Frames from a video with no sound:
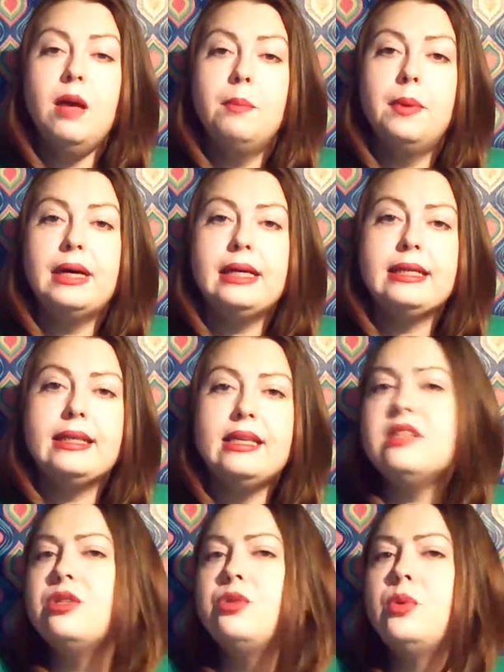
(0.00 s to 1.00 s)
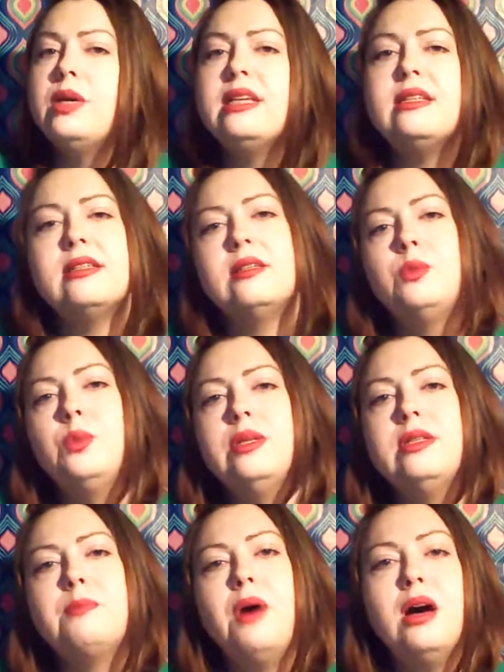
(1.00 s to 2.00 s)
But this twist
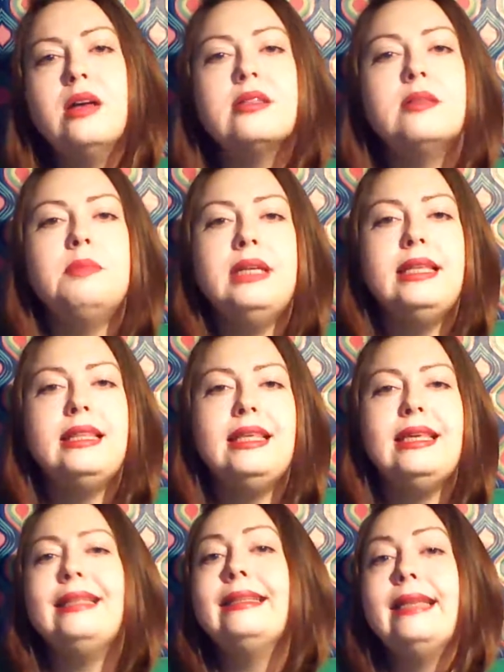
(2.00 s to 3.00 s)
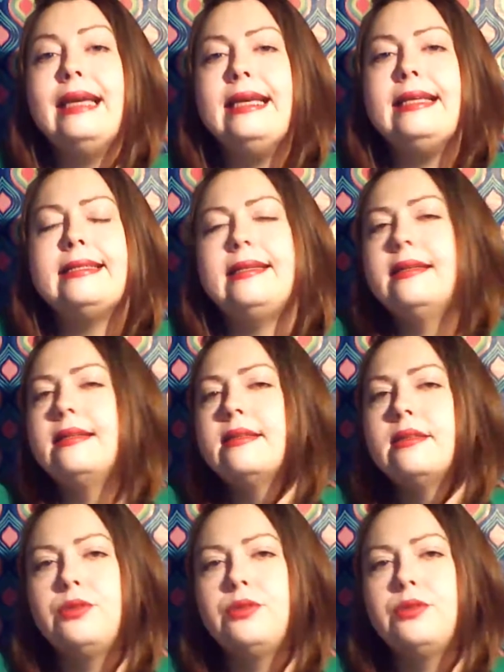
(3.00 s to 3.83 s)
was possibly the laziest